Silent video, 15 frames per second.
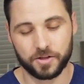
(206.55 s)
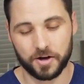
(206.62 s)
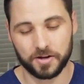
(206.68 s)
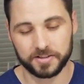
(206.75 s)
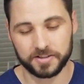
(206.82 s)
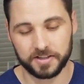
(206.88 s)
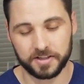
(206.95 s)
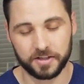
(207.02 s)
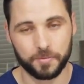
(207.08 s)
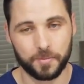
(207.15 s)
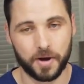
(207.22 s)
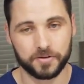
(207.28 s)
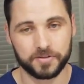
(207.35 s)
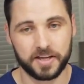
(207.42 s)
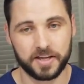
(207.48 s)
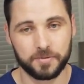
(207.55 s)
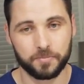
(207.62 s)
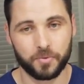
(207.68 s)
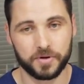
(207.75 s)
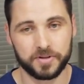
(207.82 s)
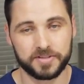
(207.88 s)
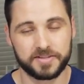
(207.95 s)
clocked in at about
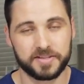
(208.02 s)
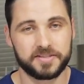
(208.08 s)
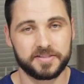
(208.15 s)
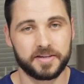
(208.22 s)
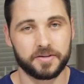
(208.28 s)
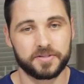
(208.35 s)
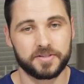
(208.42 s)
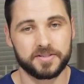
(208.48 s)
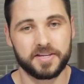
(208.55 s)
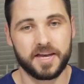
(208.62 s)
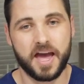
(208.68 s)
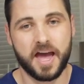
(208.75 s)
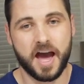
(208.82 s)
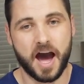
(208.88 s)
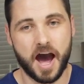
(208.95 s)
10.6 ounces.